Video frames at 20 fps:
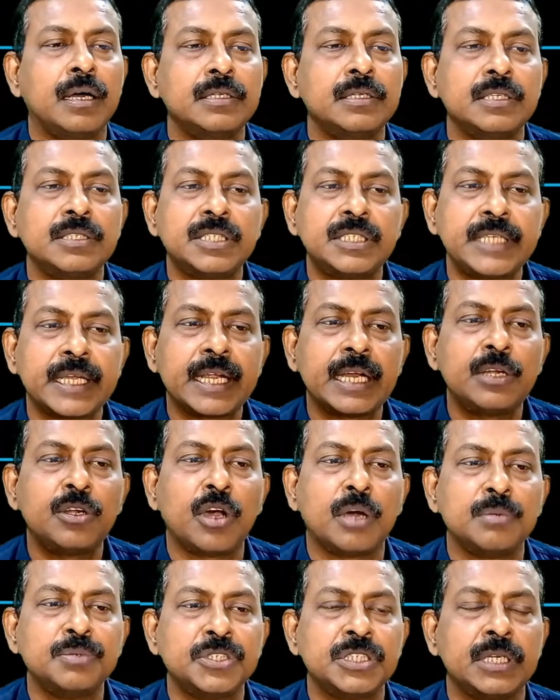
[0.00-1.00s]
second
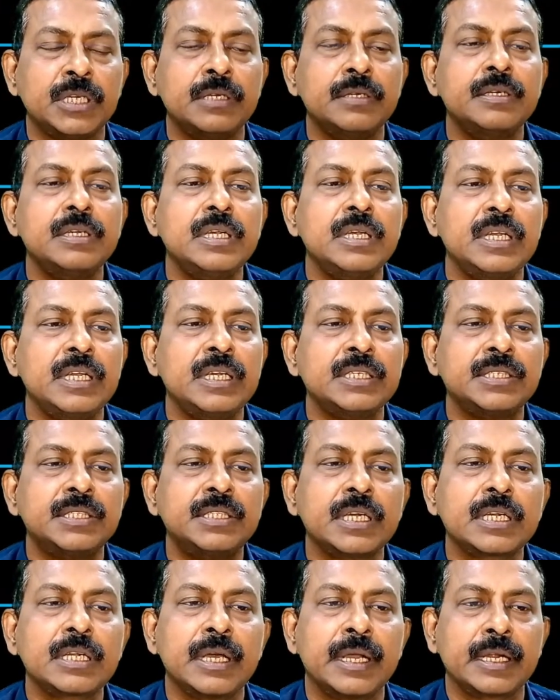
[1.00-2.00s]
option is the
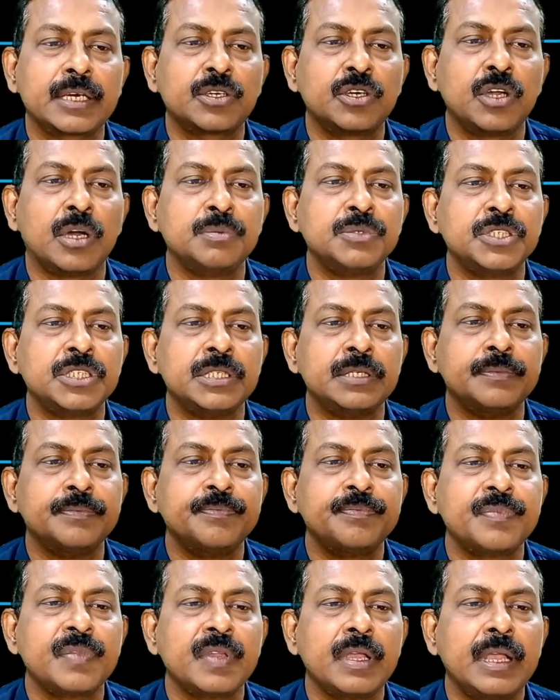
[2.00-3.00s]
correct option.
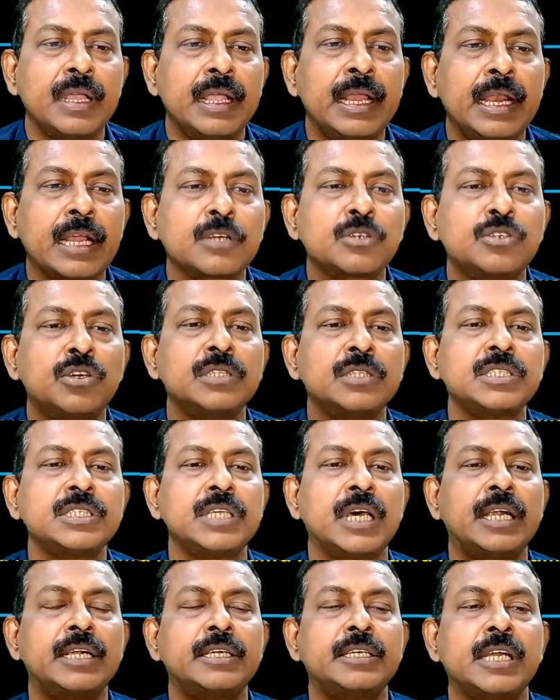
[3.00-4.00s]
Electrons
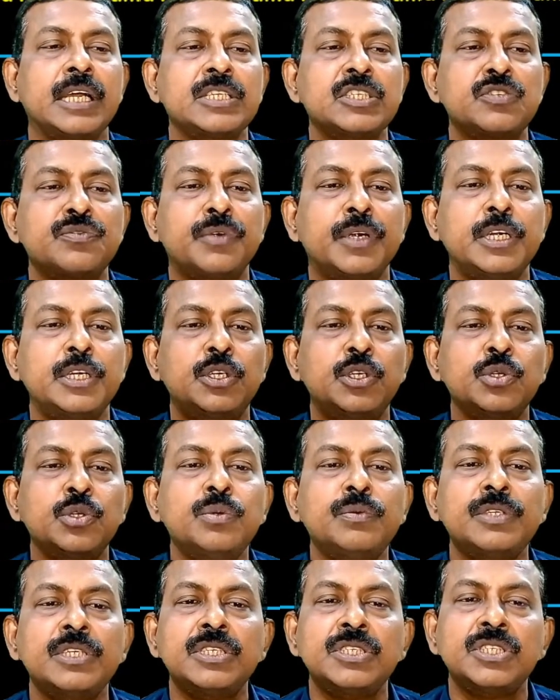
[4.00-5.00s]
are transferred to
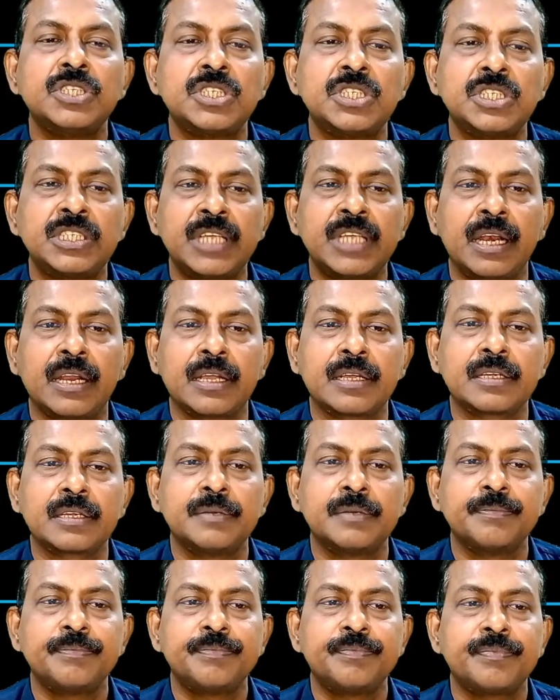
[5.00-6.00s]
silk.
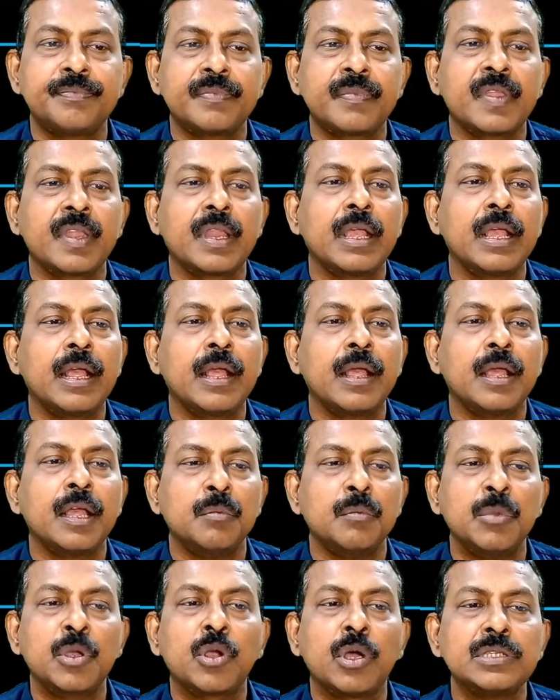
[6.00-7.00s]

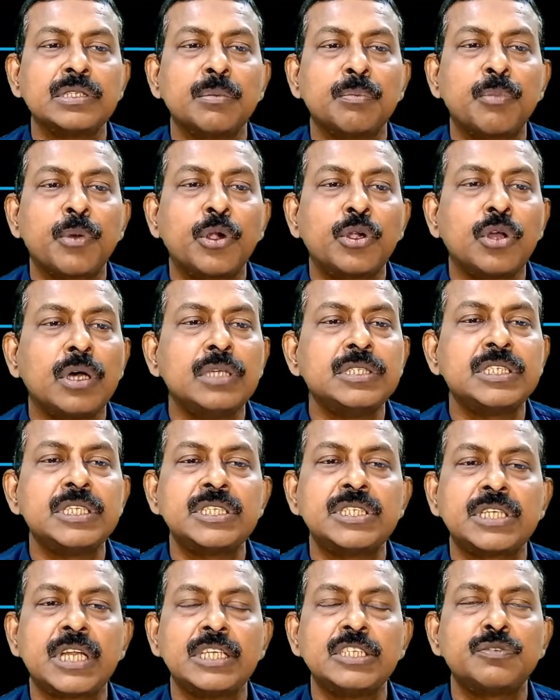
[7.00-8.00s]
Because protons is
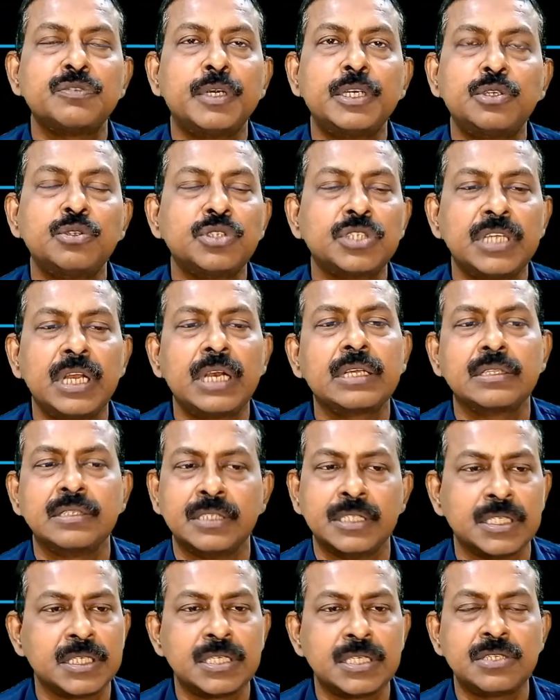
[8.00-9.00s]
transferred to silk,
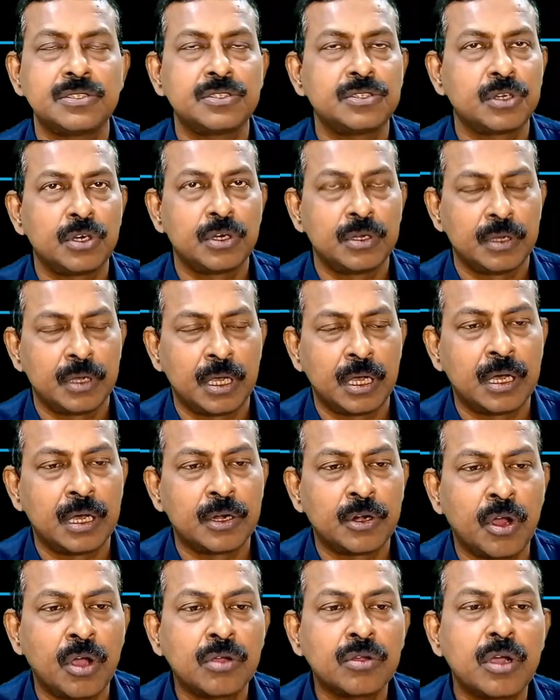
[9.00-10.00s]
this is a
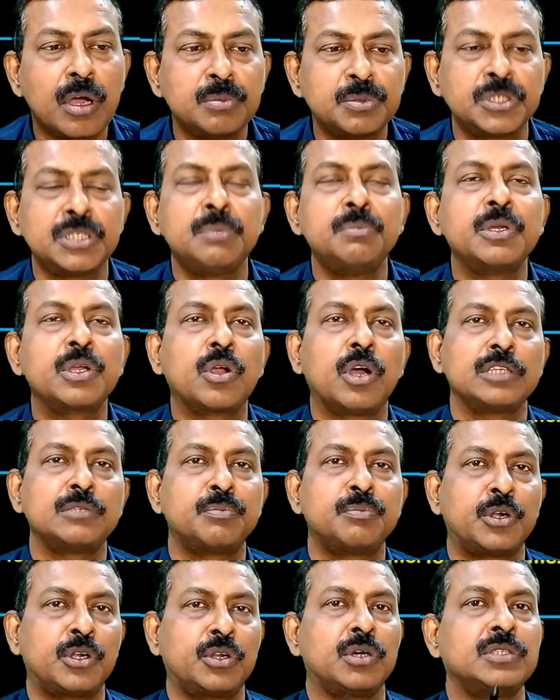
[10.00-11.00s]
wrong option, because
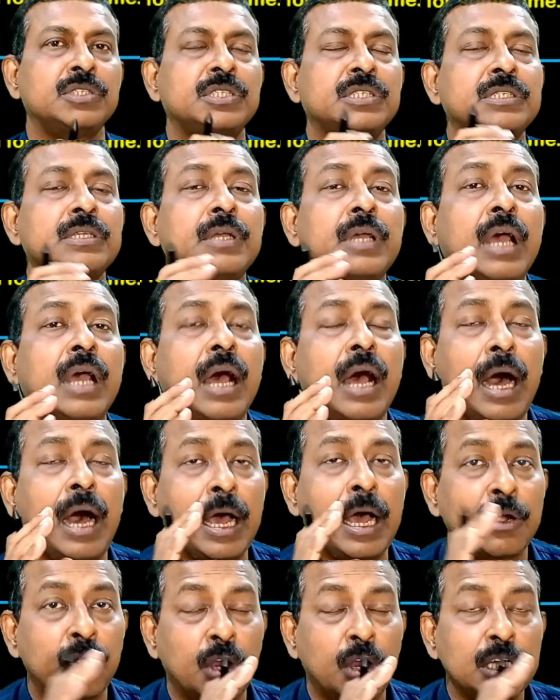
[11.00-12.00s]
protons are
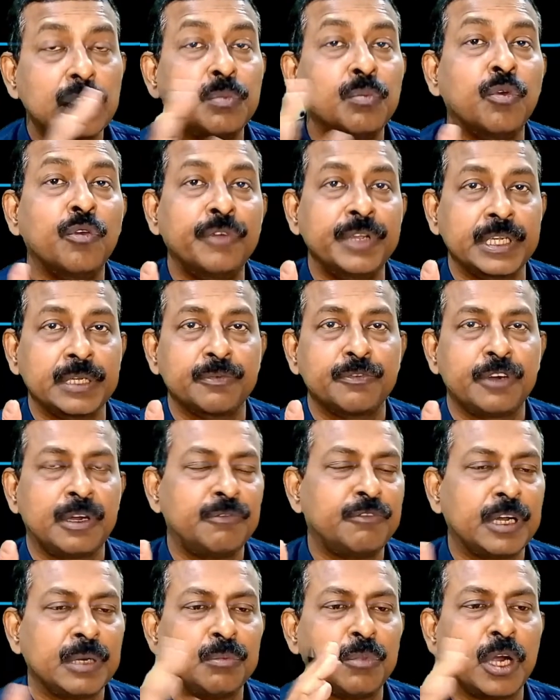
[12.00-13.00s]
not moving from
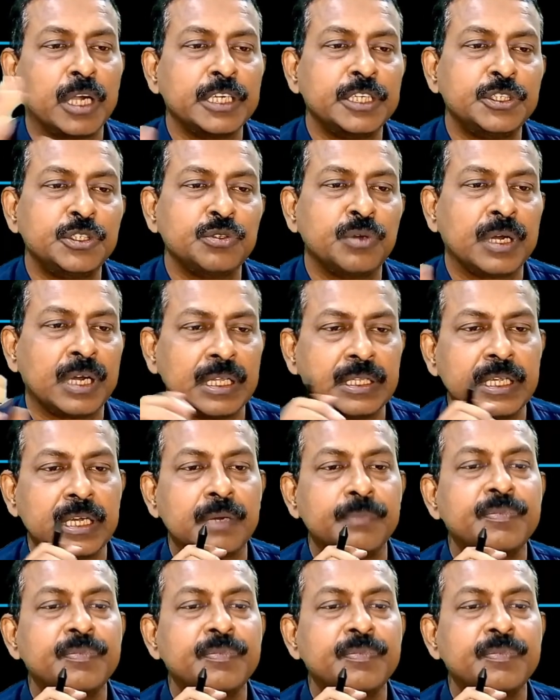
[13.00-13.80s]
one body to another.